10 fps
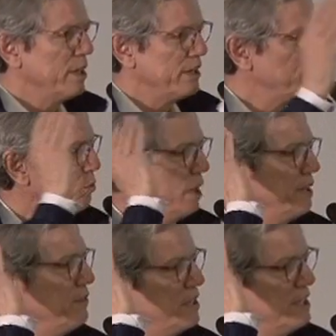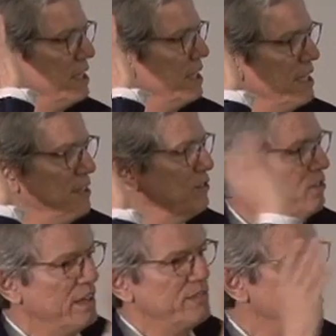if one of the
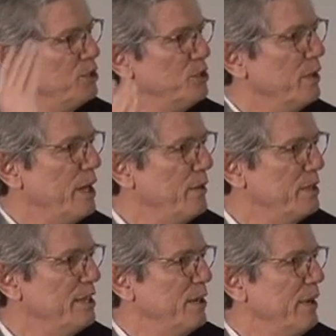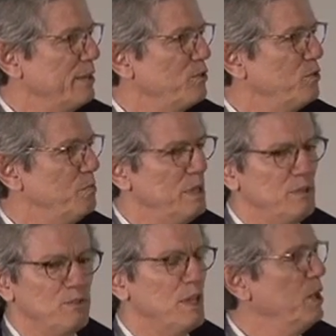seven euro area directors
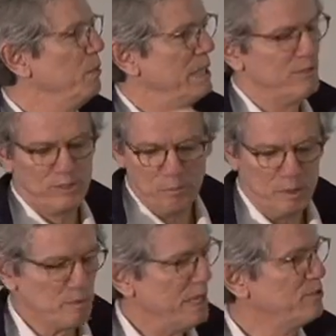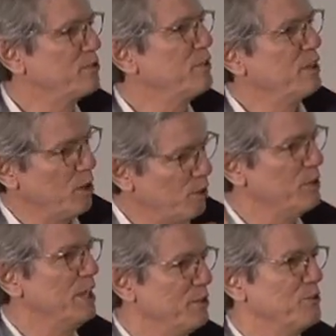speaks, we can simply register that all
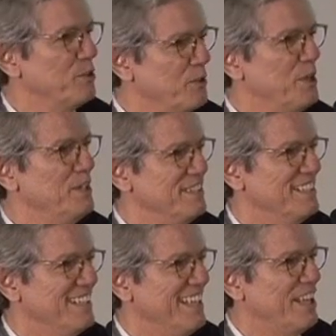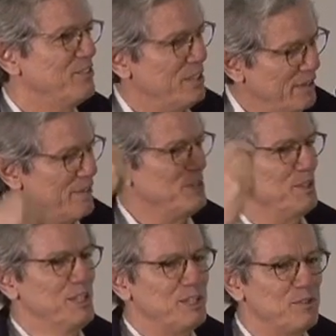the others agree, instead of having
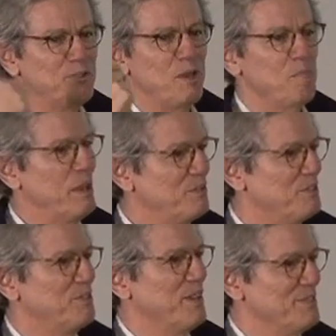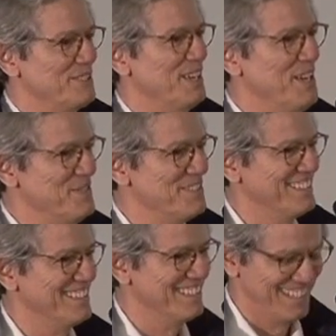to hear the same message seven
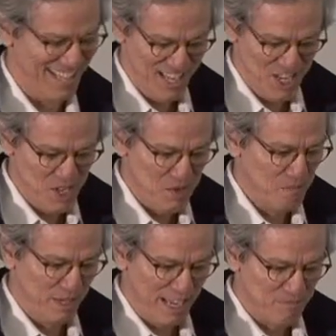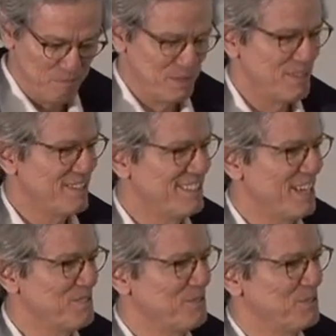times. But I haven't been
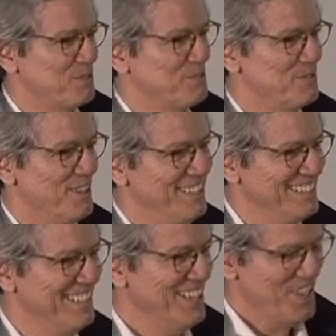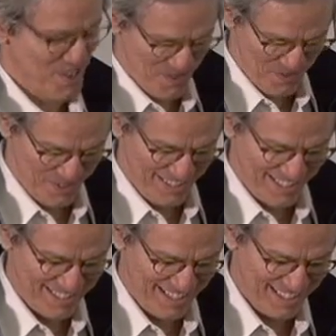successful so far with
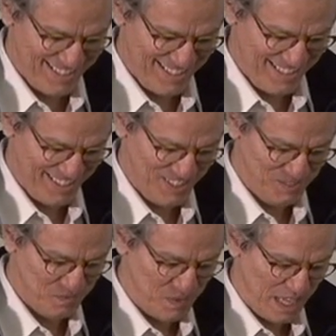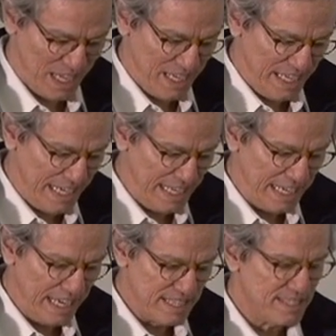this idea. In any
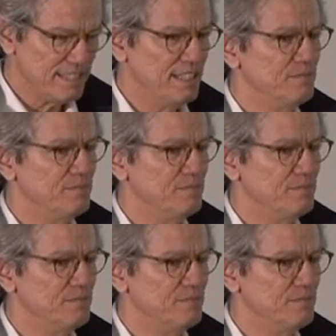case,